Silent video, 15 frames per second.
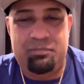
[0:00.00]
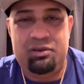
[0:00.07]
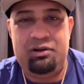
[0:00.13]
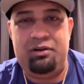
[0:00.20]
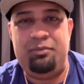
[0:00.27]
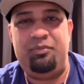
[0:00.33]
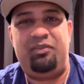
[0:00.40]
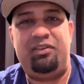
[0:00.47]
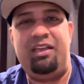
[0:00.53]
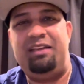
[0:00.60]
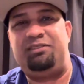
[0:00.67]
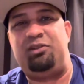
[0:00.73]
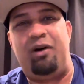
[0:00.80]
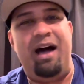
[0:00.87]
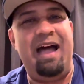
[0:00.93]
You know what I'm saying?
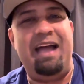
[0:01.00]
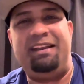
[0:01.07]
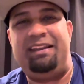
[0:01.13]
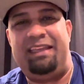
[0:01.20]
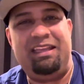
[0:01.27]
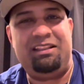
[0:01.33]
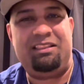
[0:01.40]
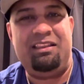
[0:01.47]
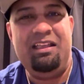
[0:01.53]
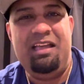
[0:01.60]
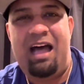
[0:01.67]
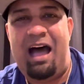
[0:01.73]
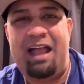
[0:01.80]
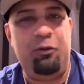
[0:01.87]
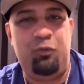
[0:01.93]
So I
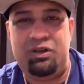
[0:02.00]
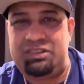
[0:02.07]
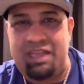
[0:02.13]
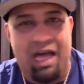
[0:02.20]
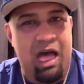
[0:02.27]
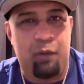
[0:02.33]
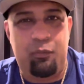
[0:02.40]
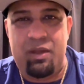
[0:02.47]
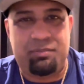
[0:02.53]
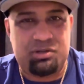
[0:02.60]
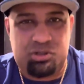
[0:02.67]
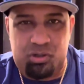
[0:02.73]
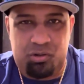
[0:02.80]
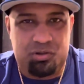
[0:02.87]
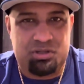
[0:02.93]
didn't want the highway
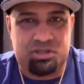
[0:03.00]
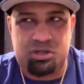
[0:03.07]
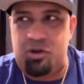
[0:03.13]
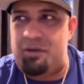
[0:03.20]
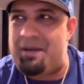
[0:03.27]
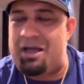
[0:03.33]
patrol to show up.